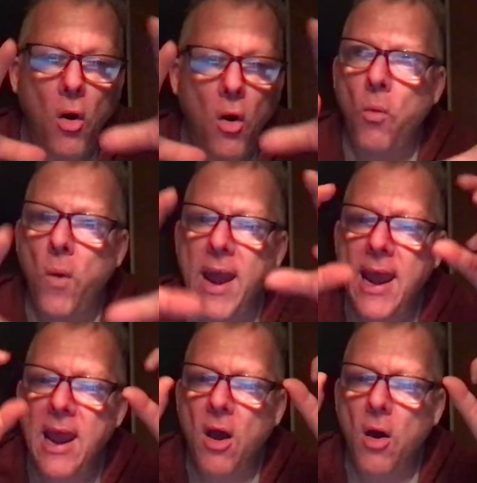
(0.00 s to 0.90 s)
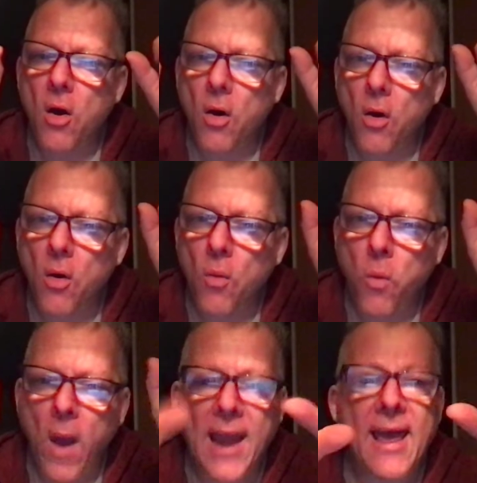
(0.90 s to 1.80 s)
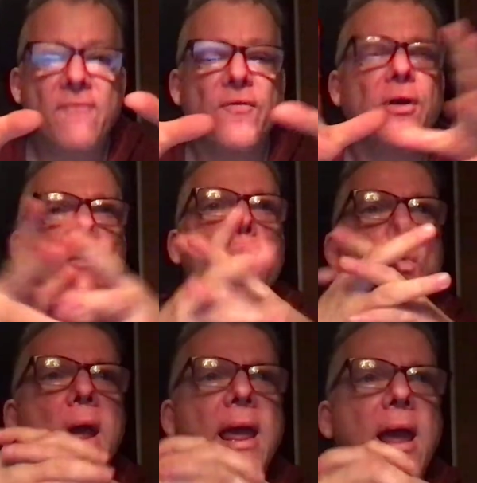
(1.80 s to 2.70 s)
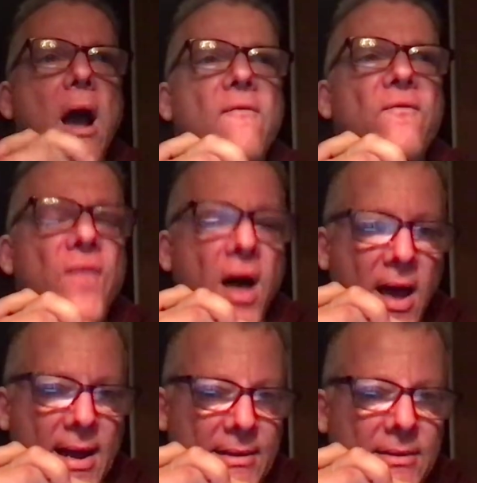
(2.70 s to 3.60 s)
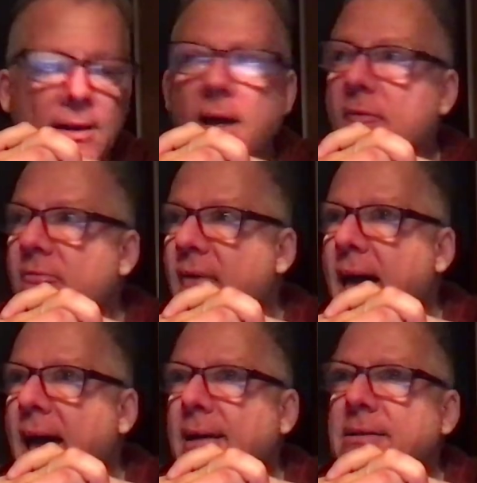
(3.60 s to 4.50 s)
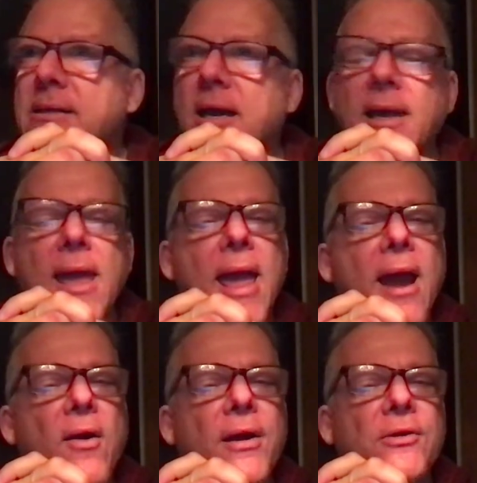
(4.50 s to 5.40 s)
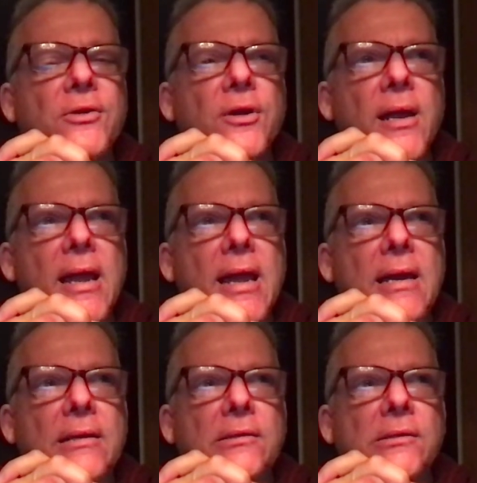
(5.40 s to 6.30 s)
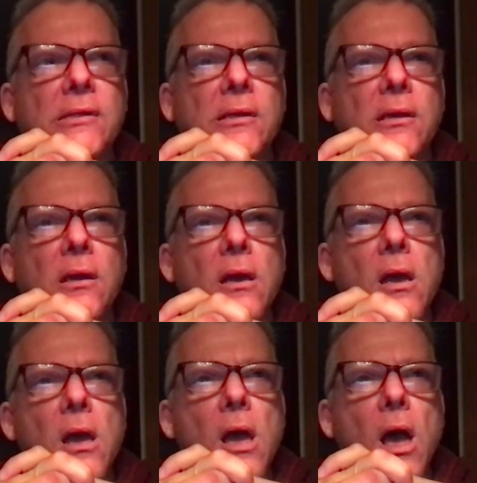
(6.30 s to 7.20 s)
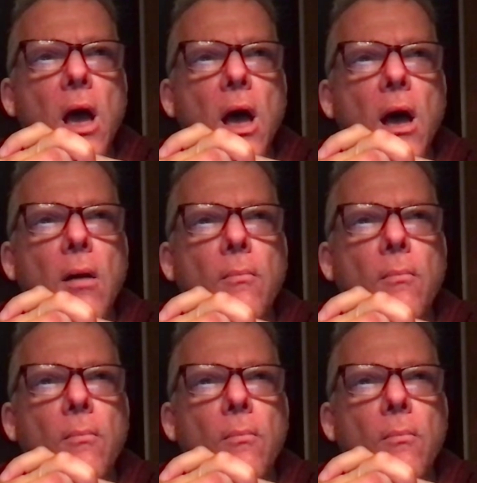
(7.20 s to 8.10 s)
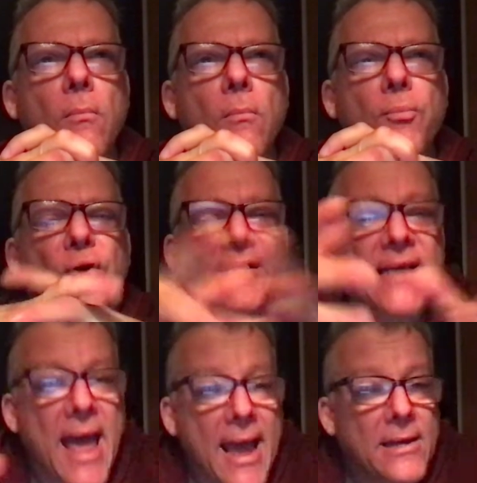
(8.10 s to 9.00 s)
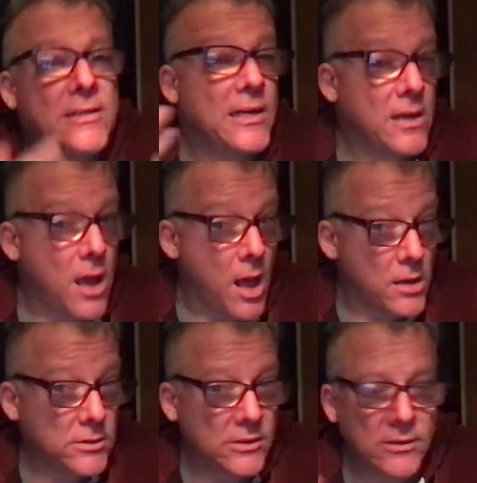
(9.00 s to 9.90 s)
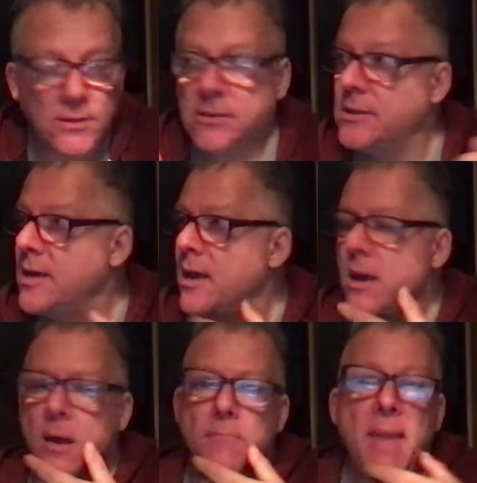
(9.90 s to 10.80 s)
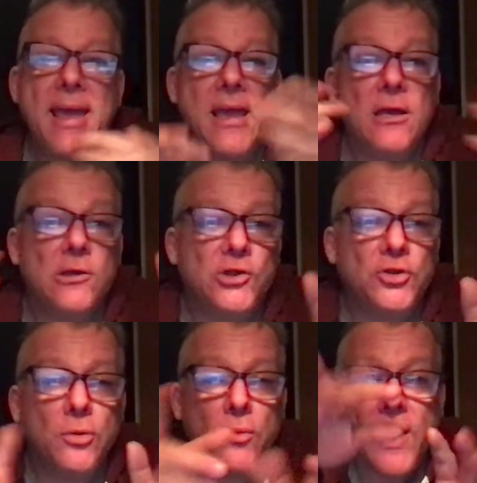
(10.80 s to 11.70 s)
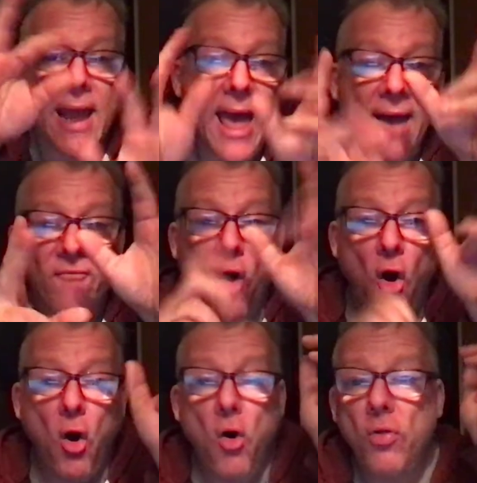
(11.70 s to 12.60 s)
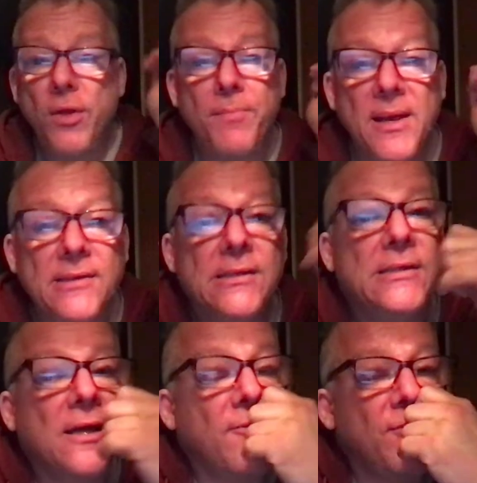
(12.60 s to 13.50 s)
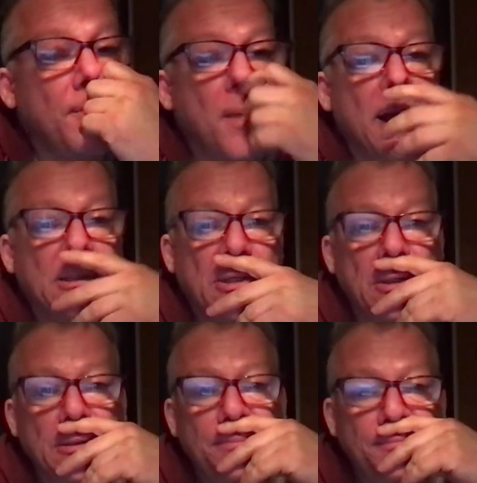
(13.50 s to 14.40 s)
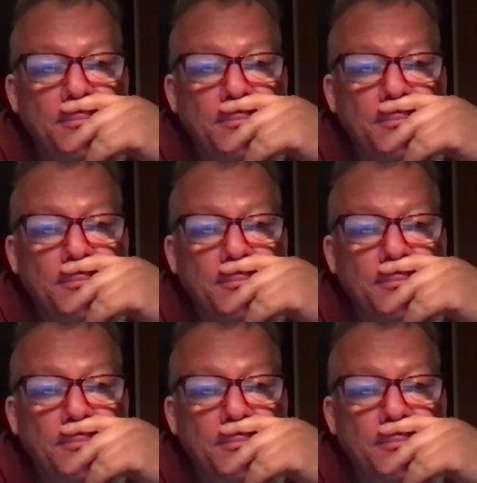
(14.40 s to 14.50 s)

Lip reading: whenever we find that a character is protecting us, making sure we have all the pieces of the puzzle,